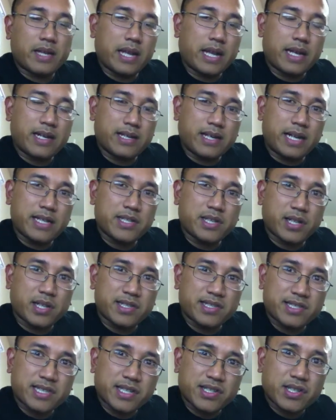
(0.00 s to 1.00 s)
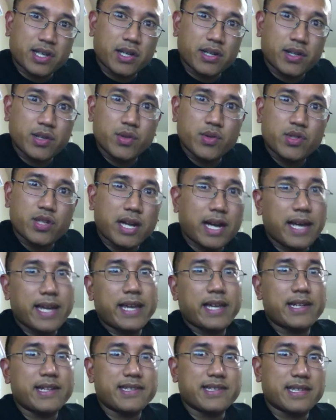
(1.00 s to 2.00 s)
I took such a huge
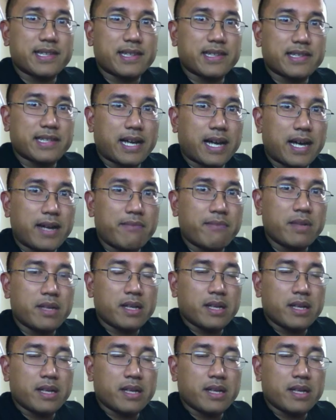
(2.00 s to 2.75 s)
hiatus at the time.